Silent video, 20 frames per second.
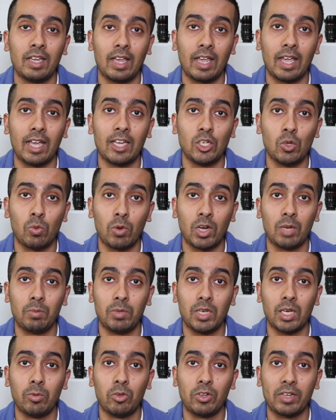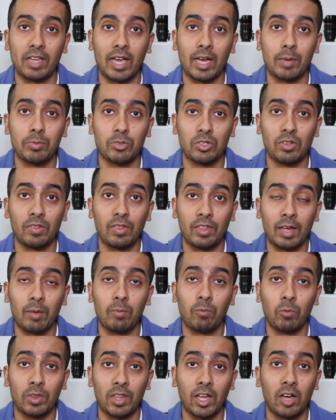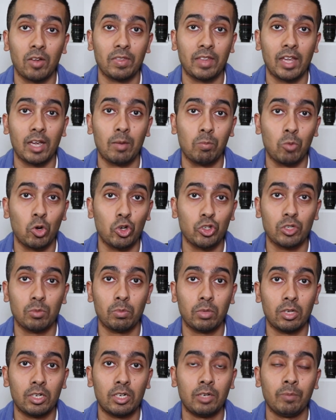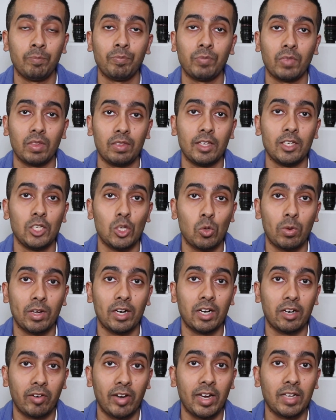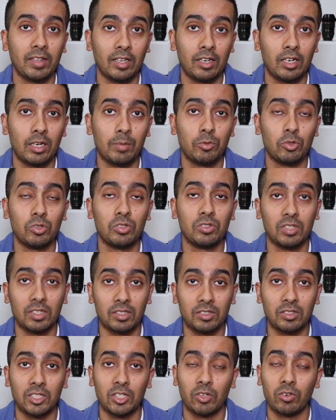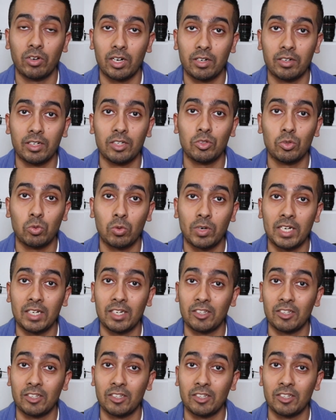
and you want to be able to capture them without that motion blur, then you want to crank that up to 60 or 120.